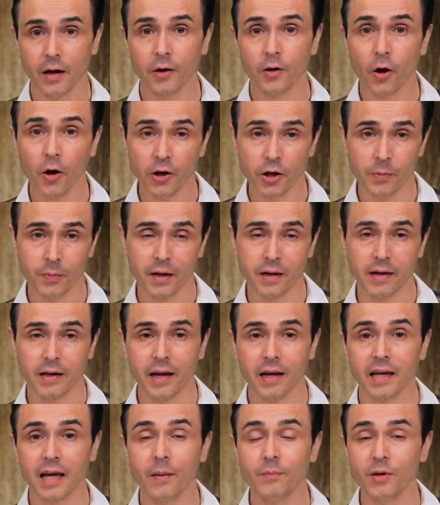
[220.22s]
Curcumin
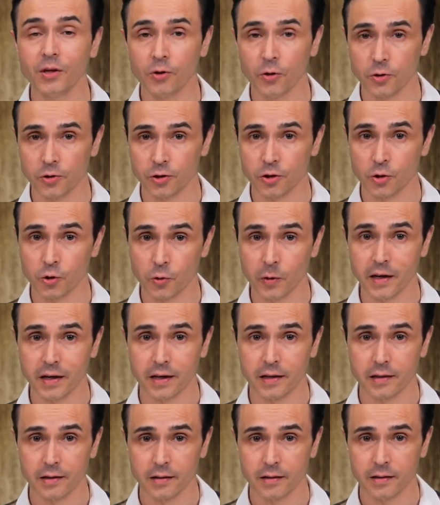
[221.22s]
can be used to treat
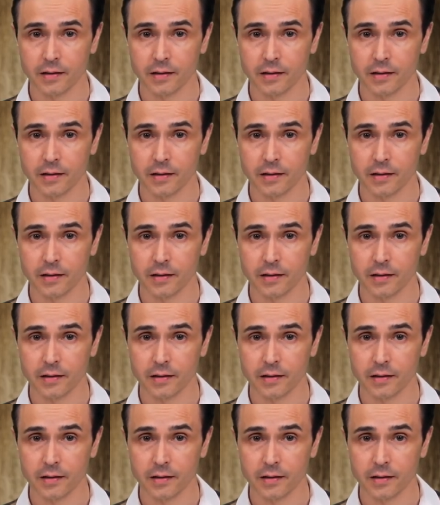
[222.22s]
it.